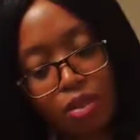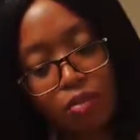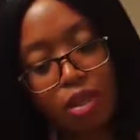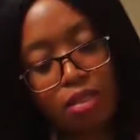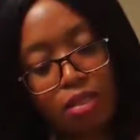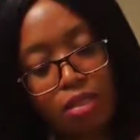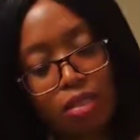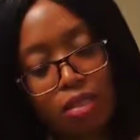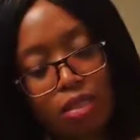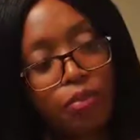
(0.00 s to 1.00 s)
person, why is it
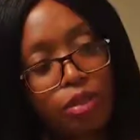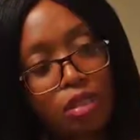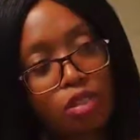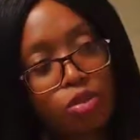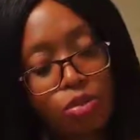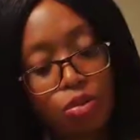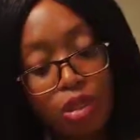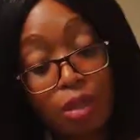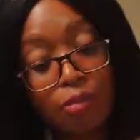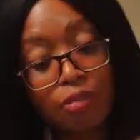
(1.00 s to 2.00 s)
important
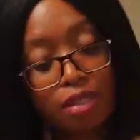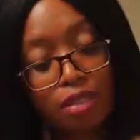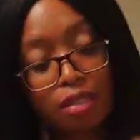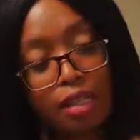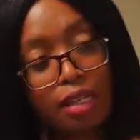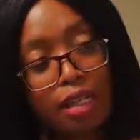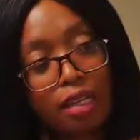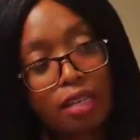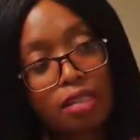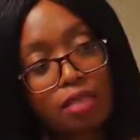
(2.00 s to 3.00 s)
to keep physically
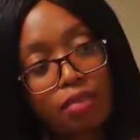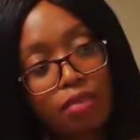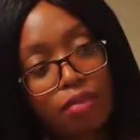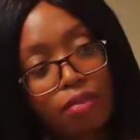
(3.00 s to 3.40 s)
active?